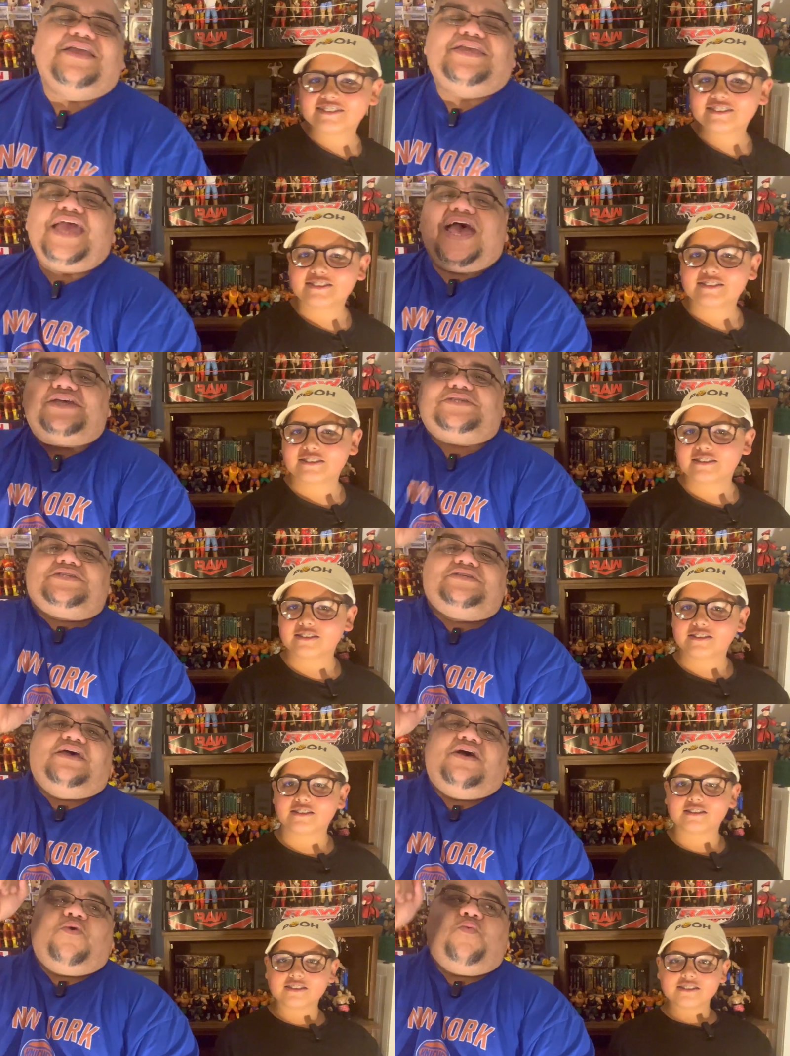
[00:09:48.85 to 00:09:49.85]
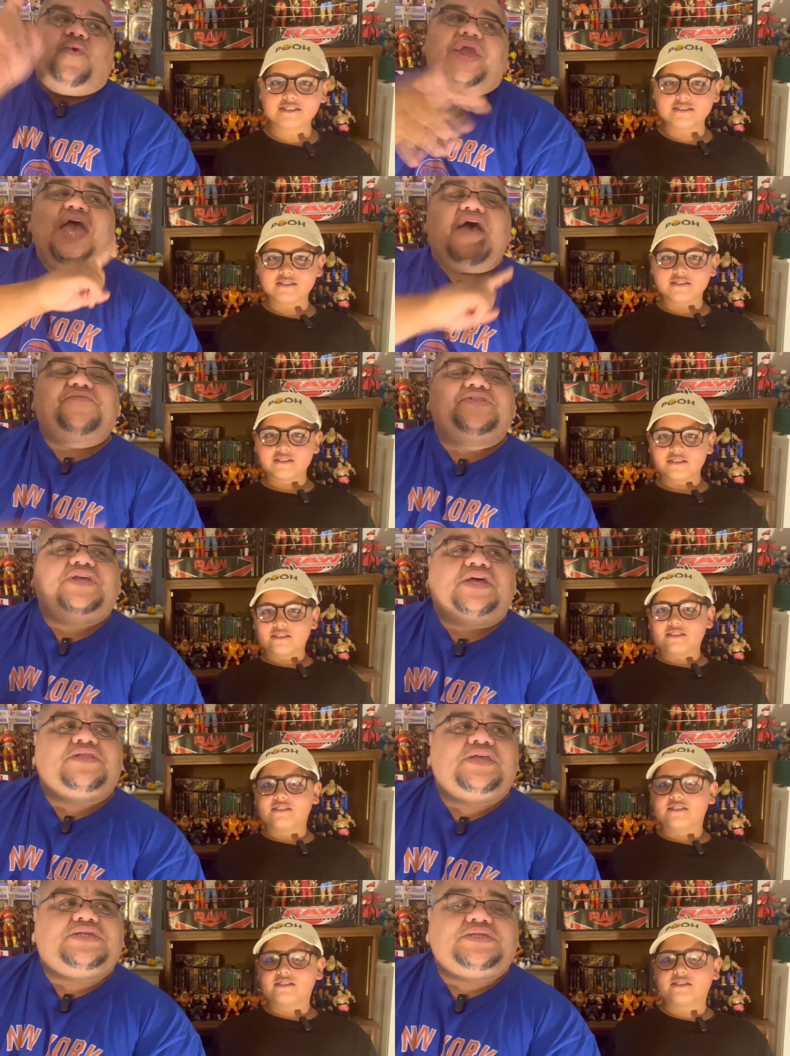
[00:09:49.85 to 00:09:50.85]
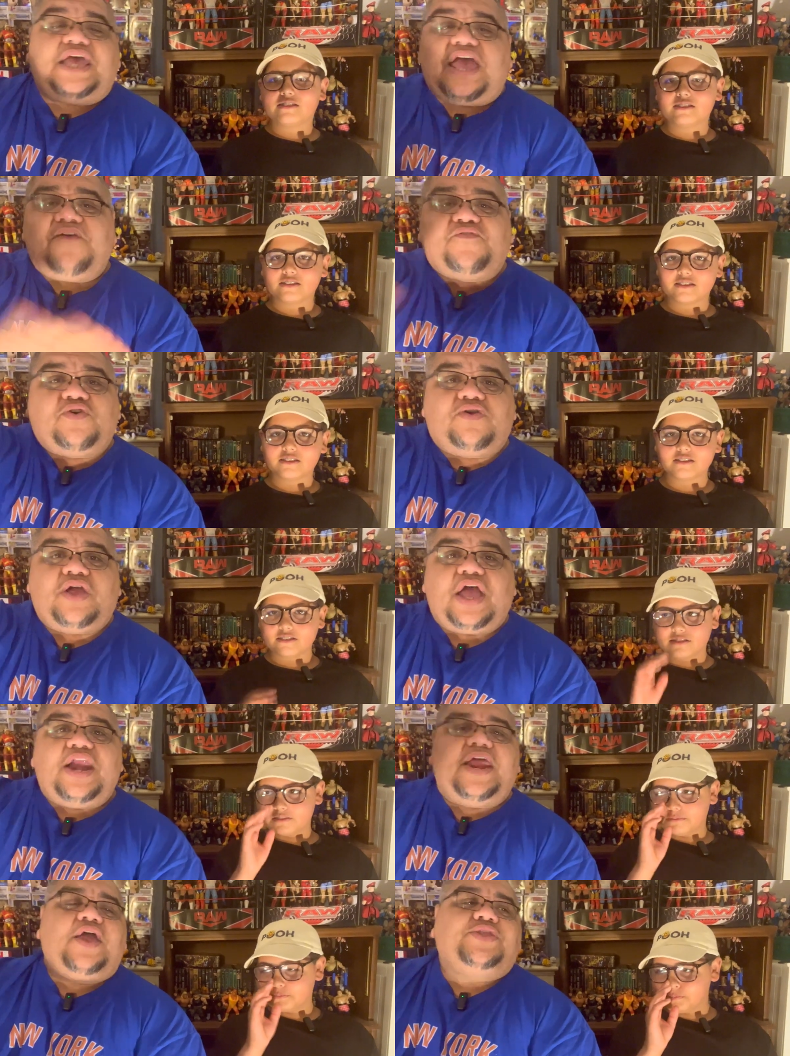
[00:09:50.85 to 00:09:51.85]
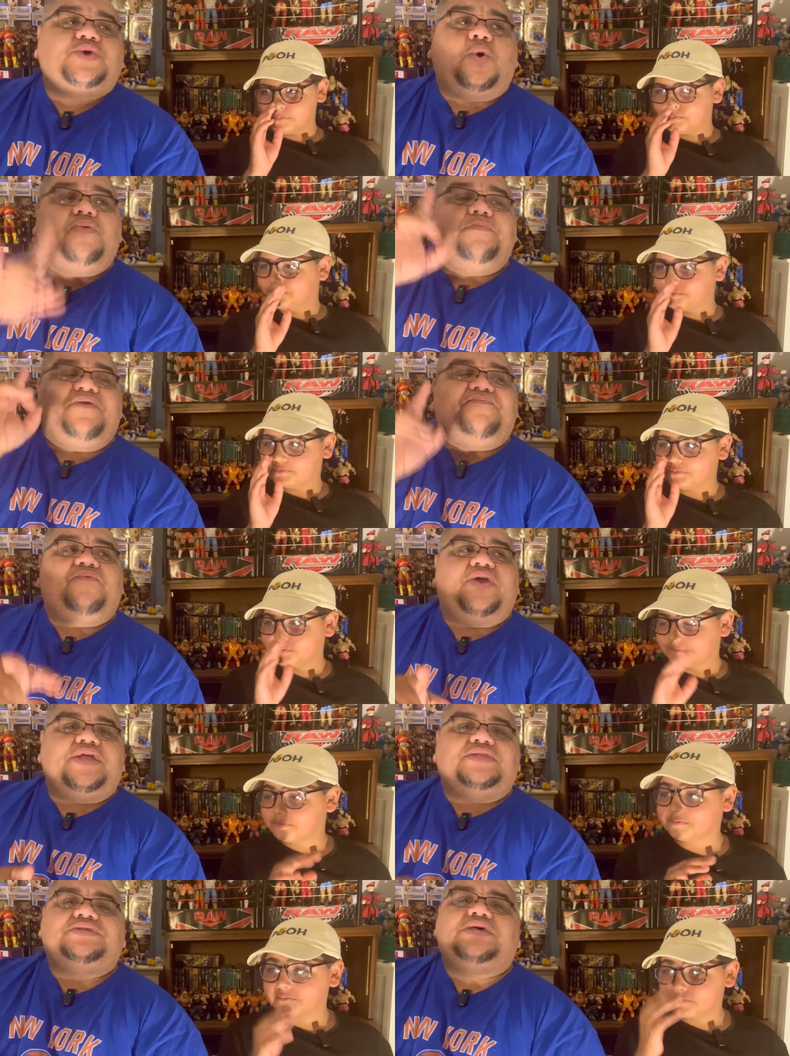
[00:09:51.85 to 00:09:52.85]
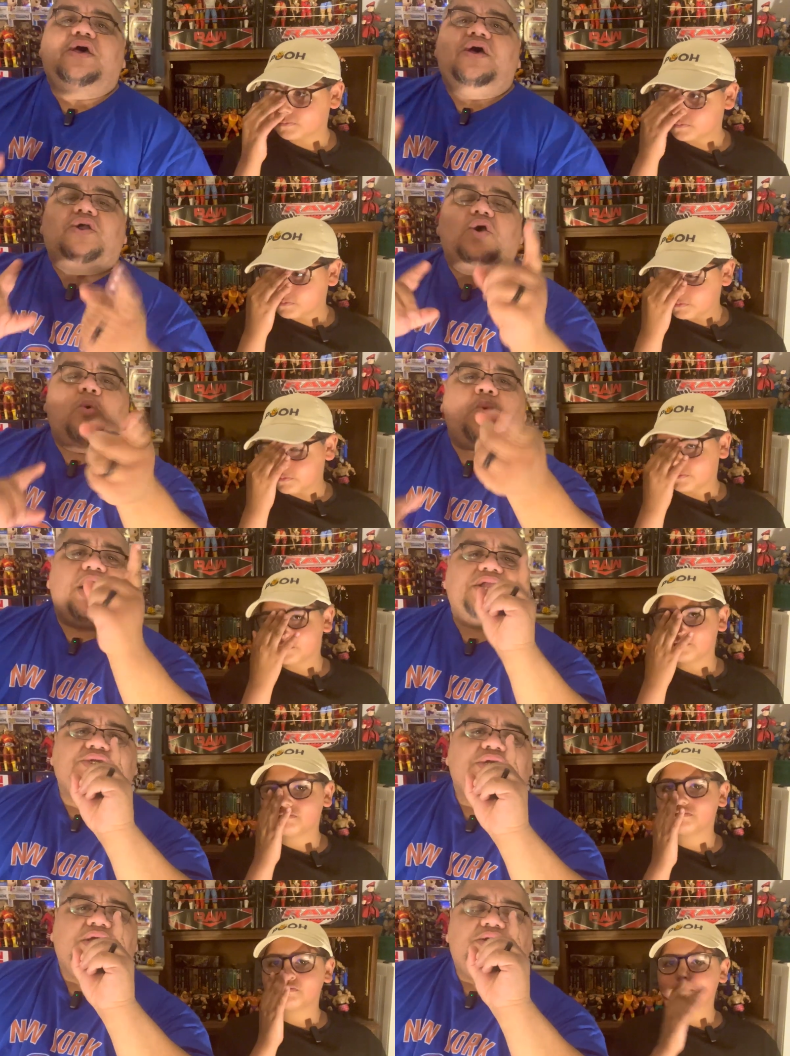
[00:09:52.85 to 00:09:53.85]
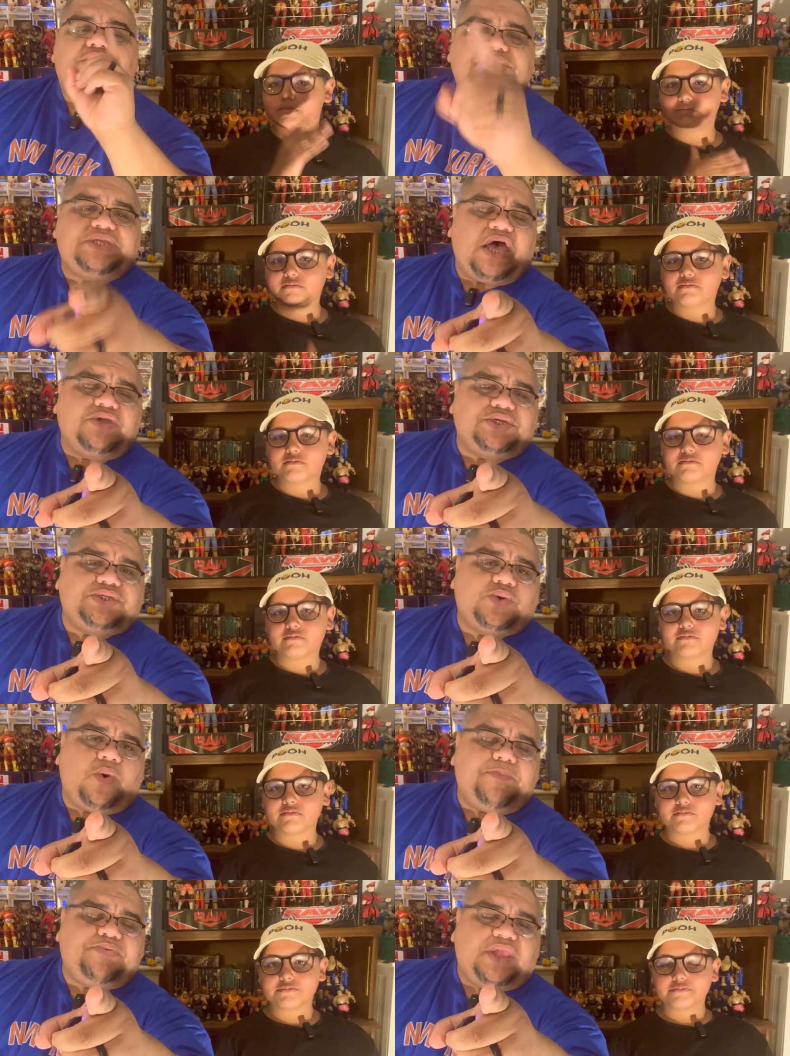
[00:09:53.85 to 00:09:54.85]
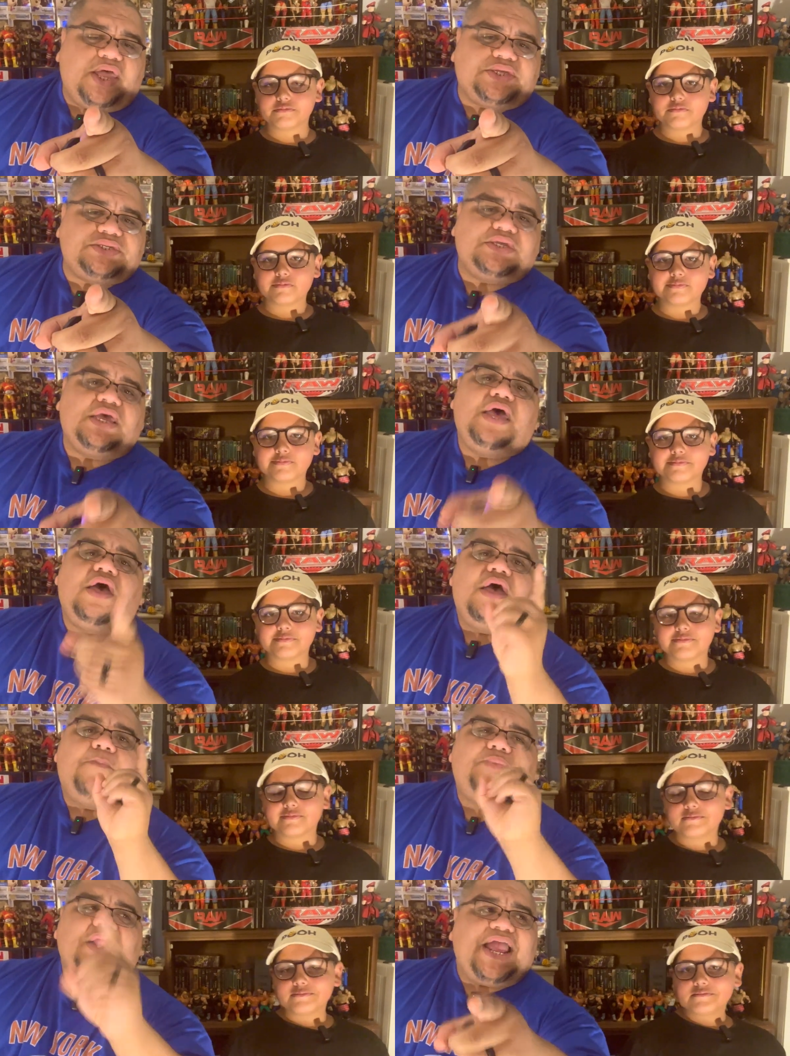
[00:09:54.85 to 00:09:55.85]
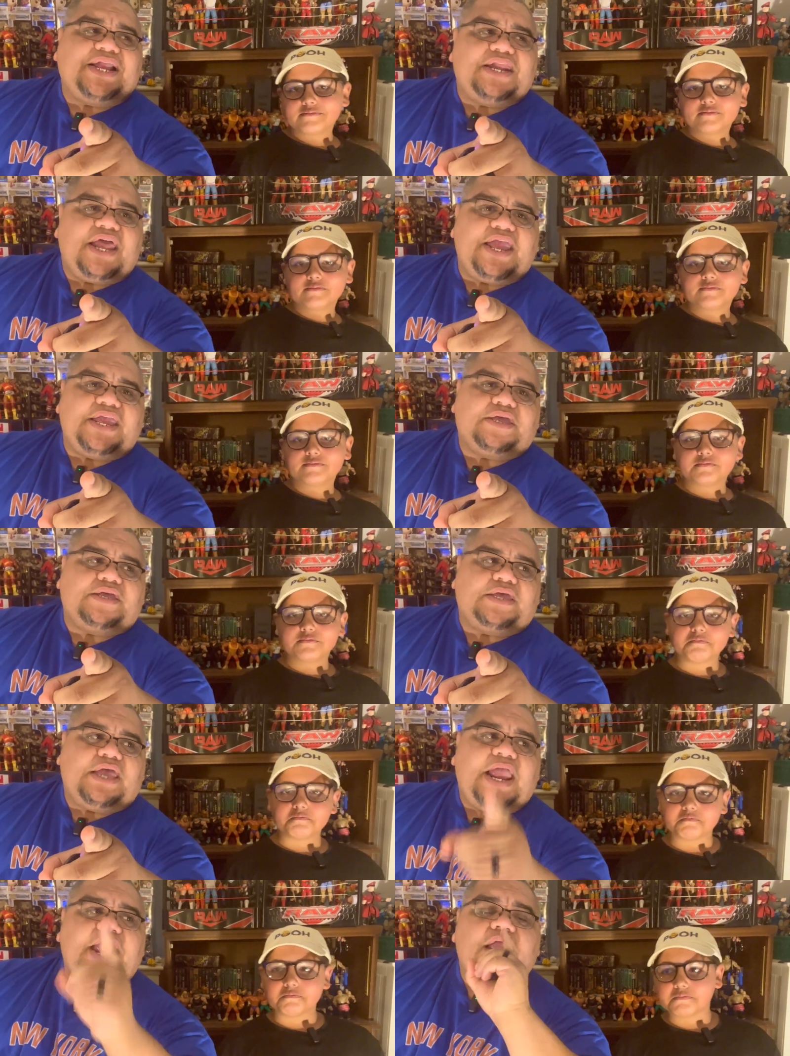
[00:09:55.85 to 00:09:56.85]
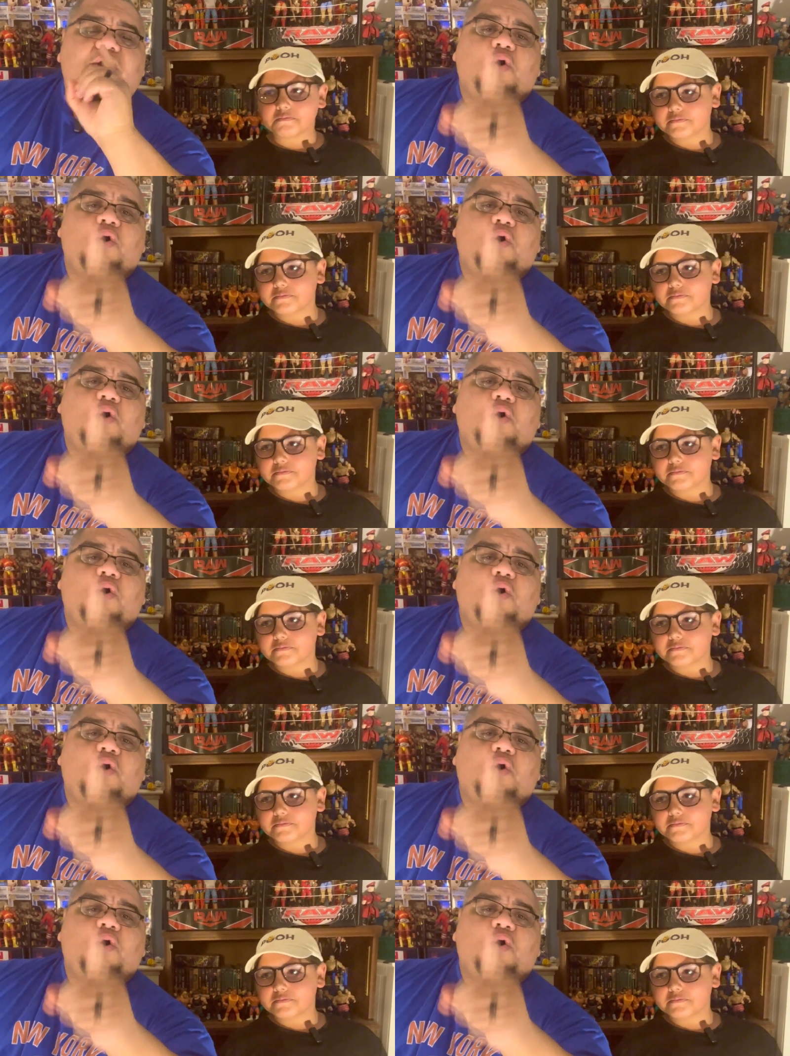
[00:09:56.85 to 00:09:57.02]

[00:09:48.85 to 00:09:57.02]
Speaker 1: Yes, we haven't done this ever, and I told my friends, go watch Nostalgic Toy Plus, Black Knight, and